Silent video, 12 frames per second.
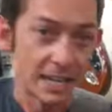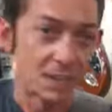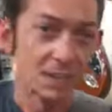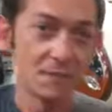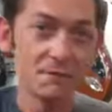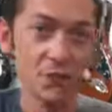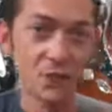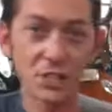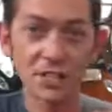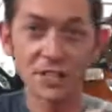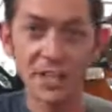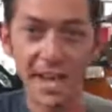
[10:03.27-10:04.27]
It's good for
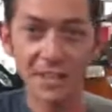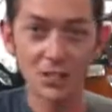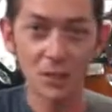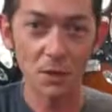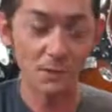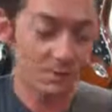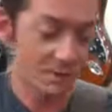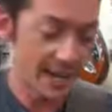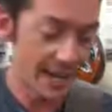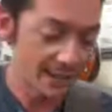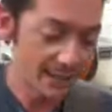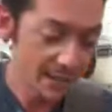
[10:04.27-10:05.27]
just that sort of
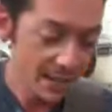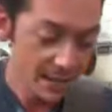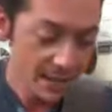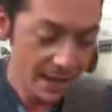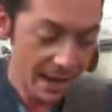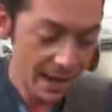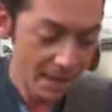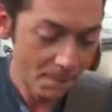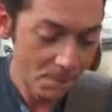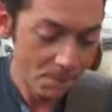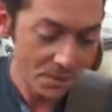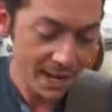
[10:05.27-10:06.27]
effect.
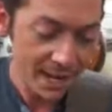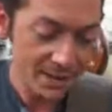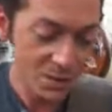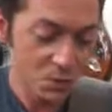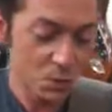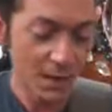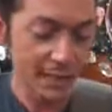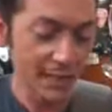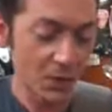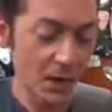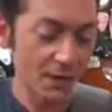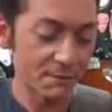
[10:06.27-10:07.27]
It's
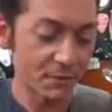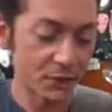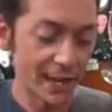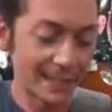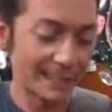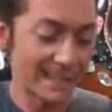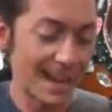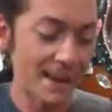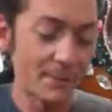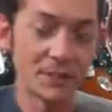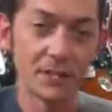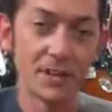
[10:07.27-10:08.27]
really great for like
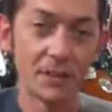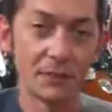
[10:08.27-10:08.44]
diamonds,